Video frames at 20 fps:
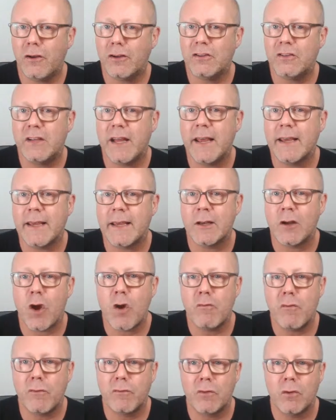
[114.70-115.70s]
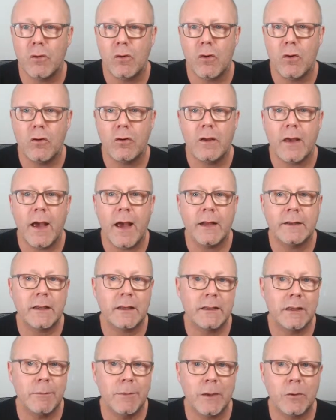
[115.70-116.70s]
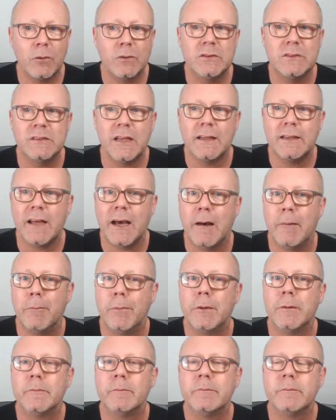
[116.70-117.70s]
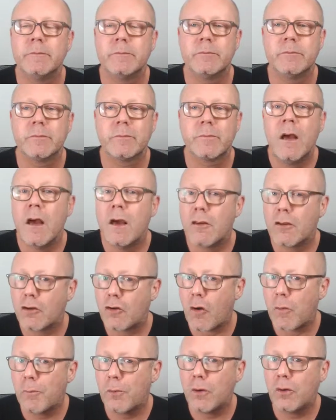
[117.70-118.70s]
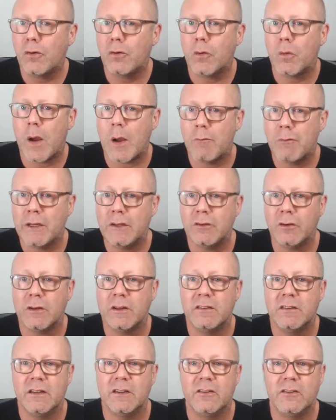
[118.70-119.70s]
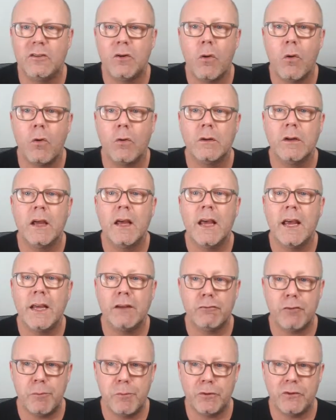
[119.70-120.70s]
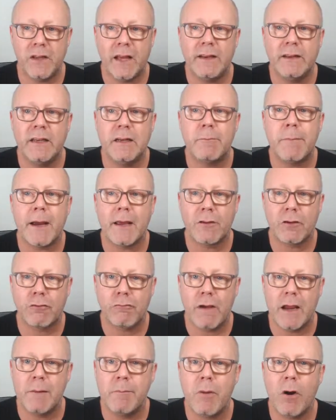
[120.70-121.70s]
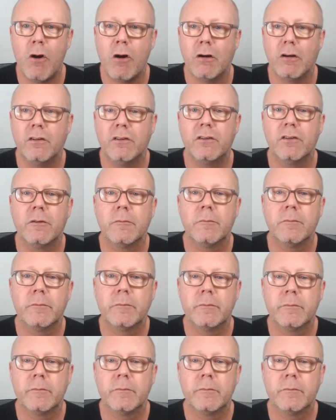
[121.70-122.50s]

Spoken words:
first take an overview look at a typical setup. The computer where Reason is installed is represented by the grey box.